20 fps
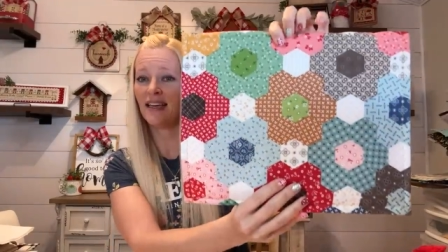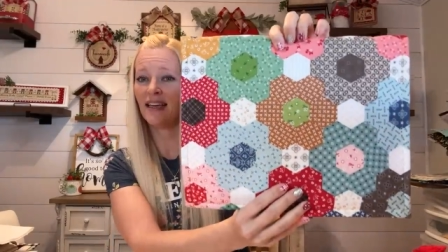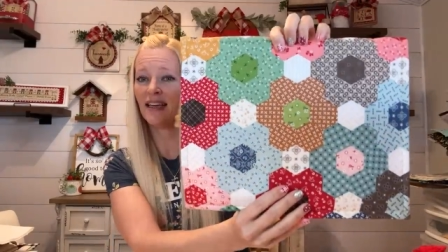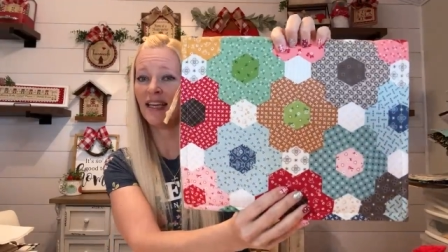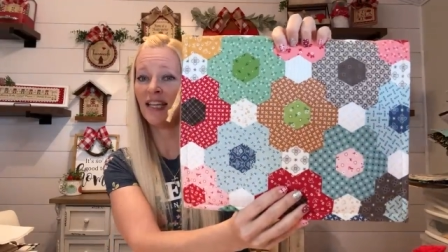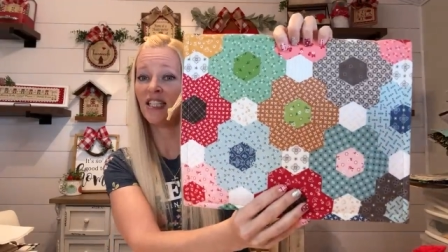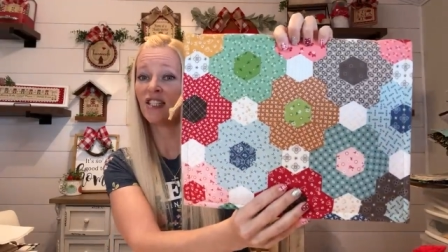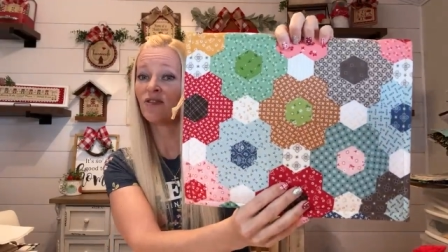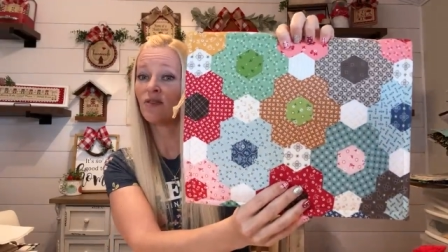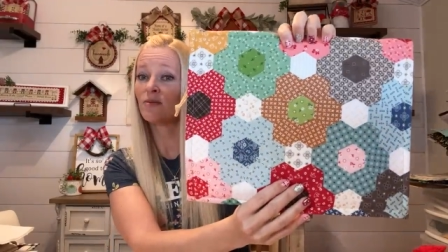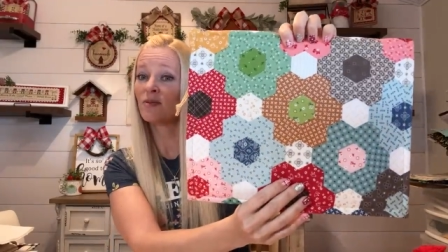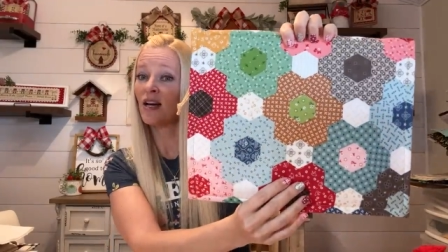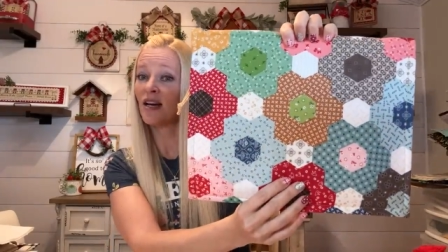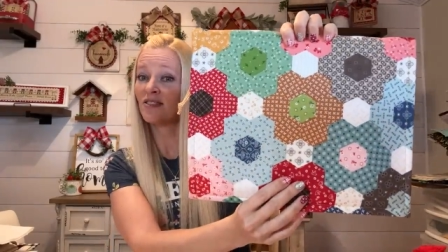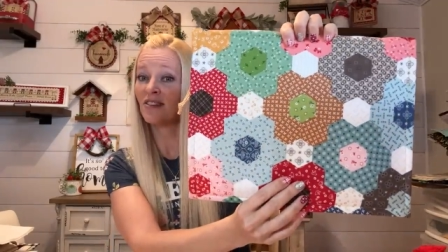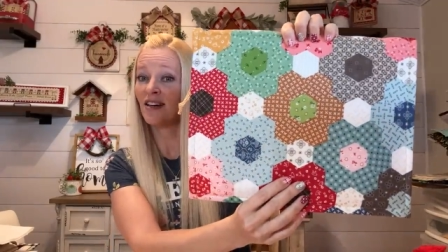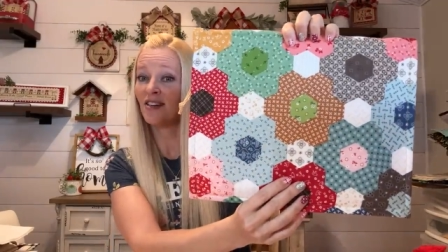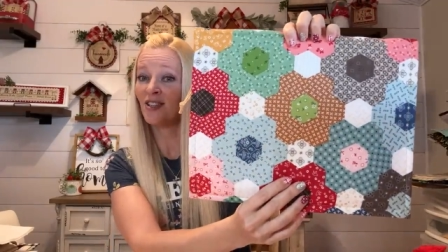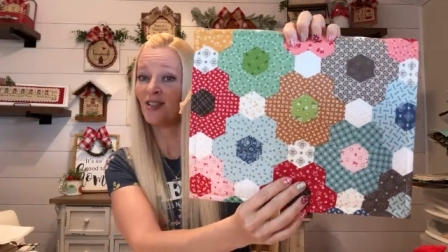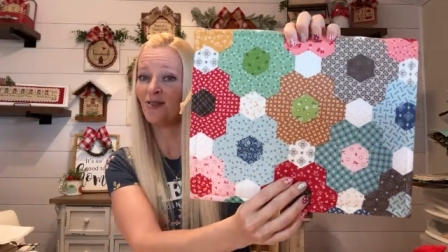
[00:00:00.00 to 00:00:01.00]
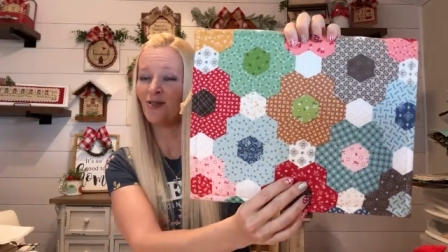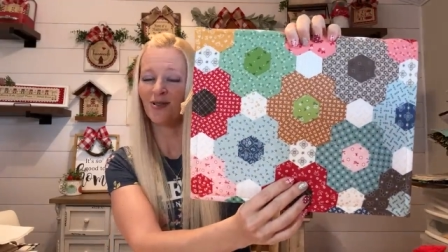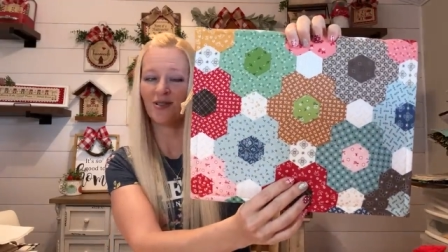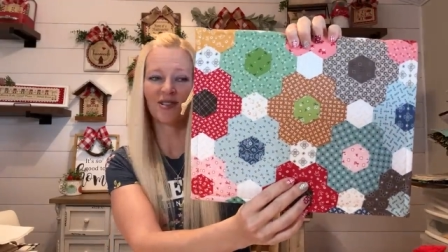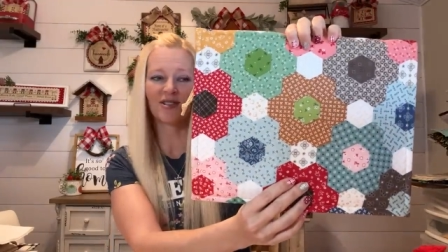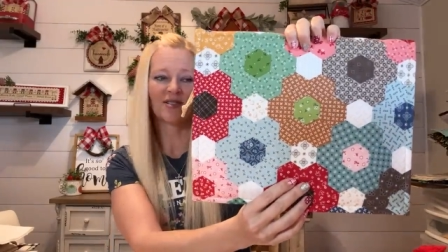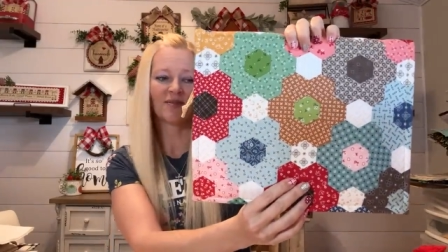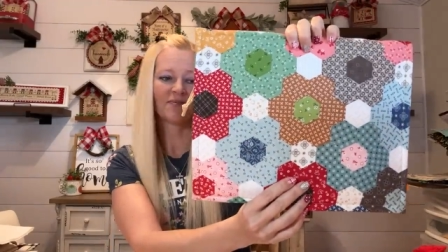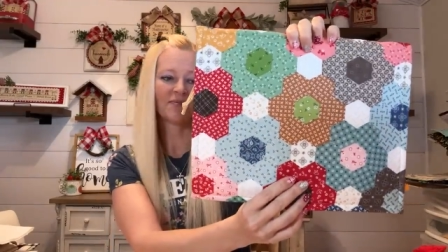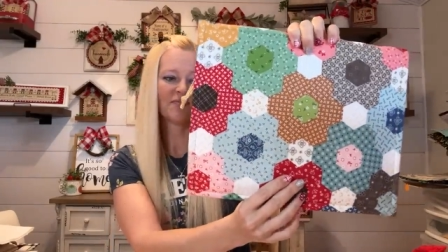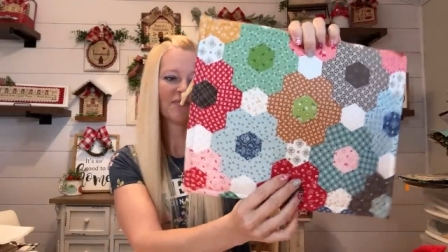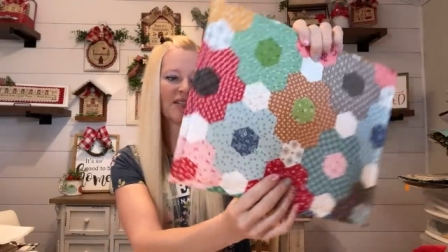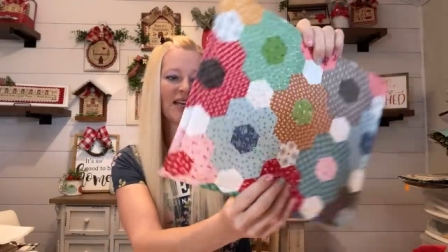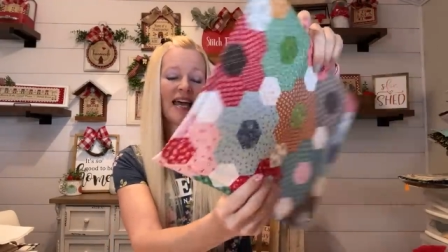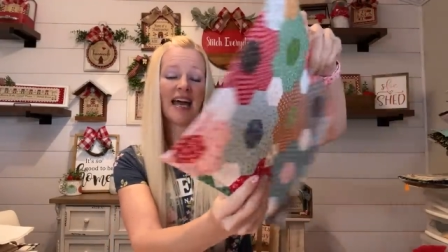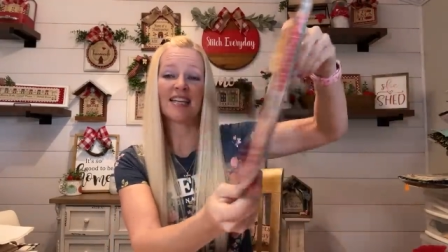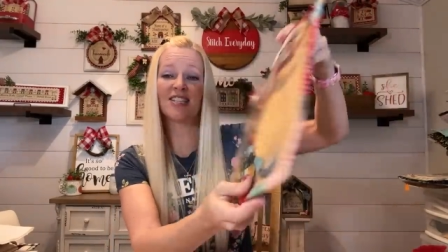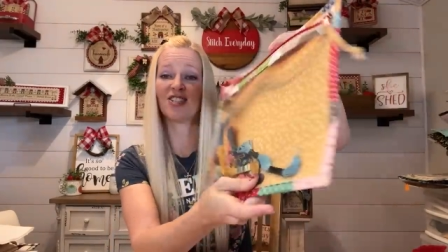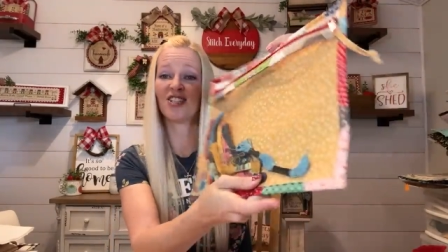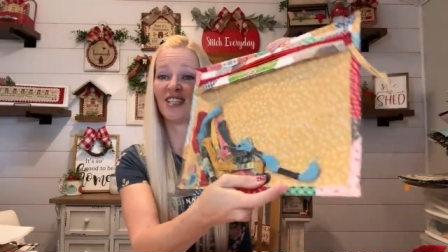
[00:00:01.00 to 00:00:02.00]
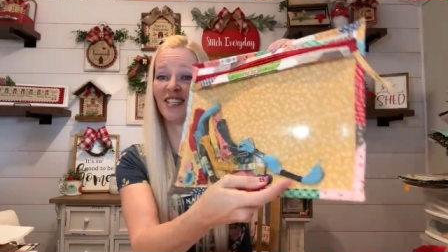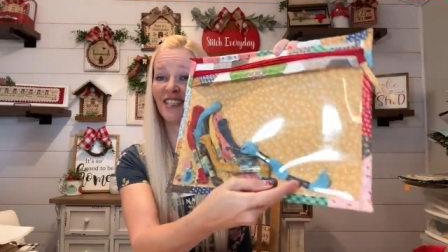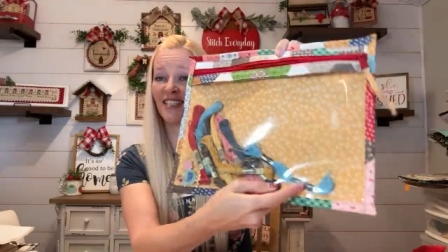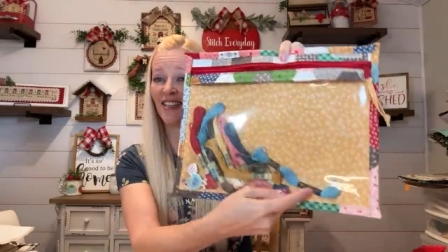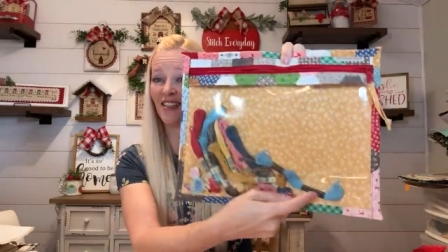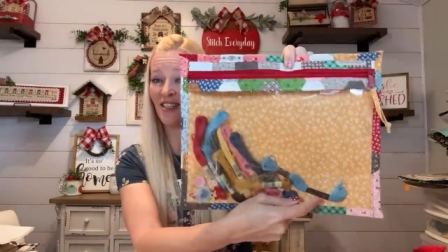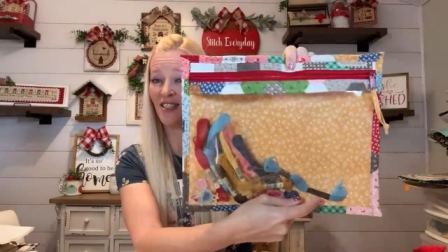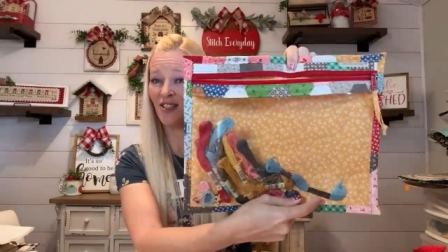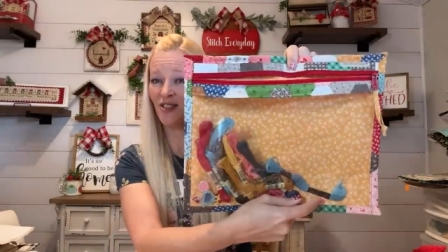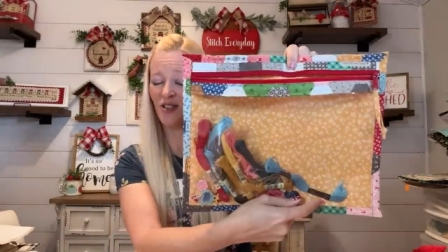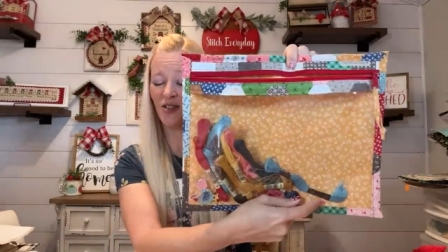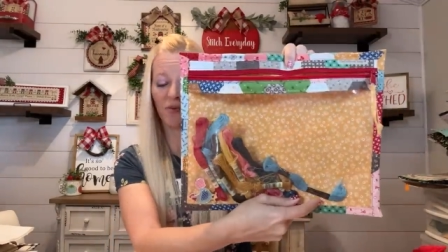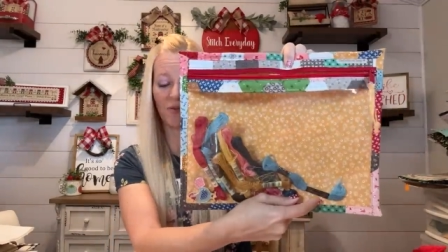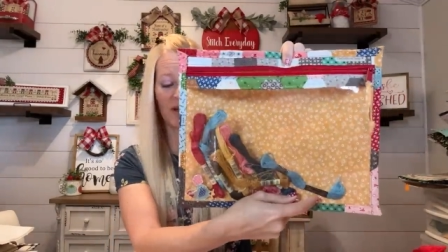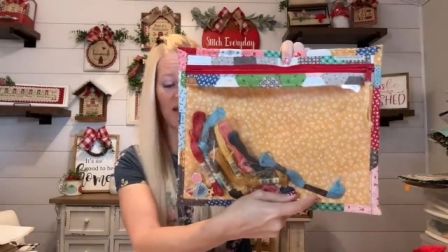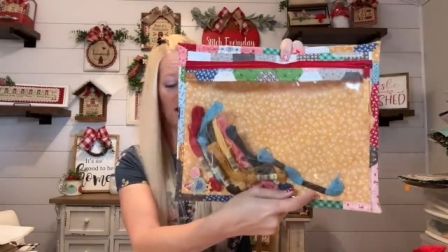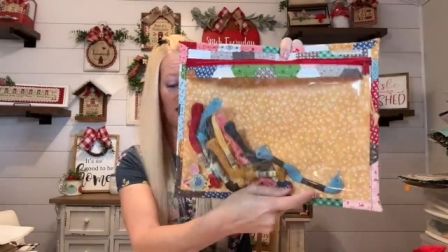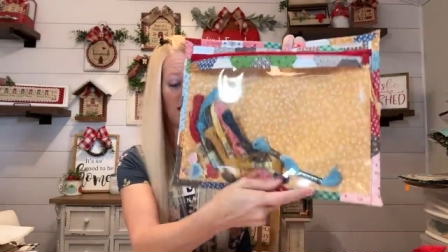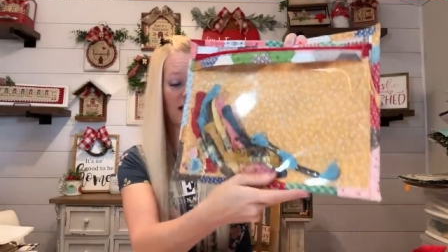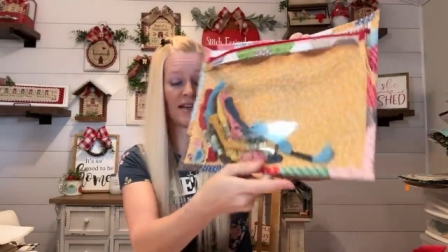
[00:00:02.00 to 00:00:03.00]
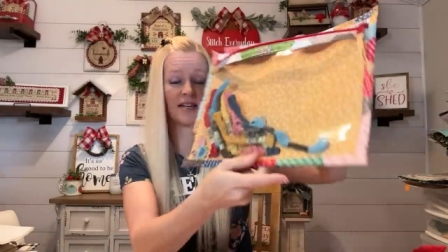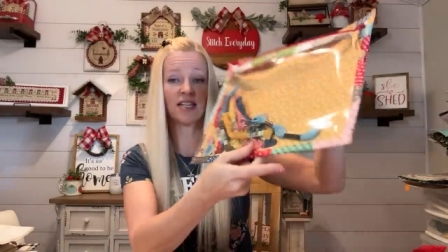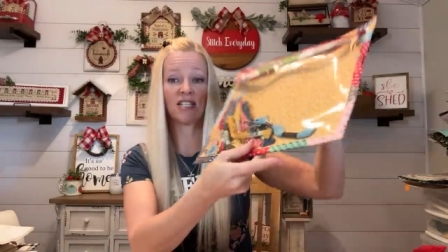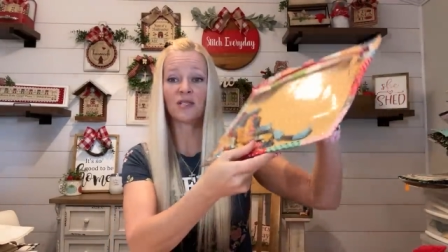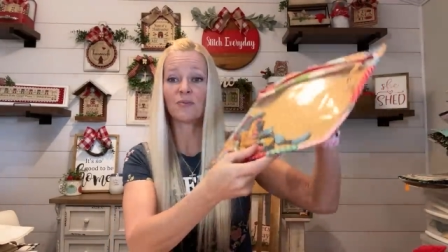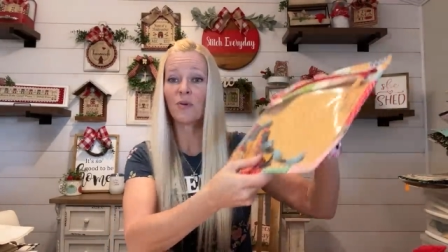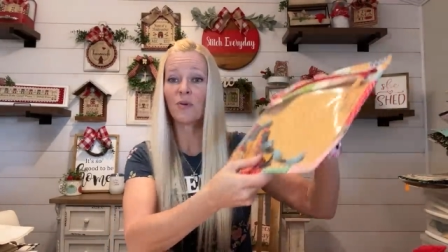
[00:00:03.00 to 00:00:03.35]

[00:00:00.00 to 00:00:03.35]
is from Dot Dot Goose. And she sent this to me and it's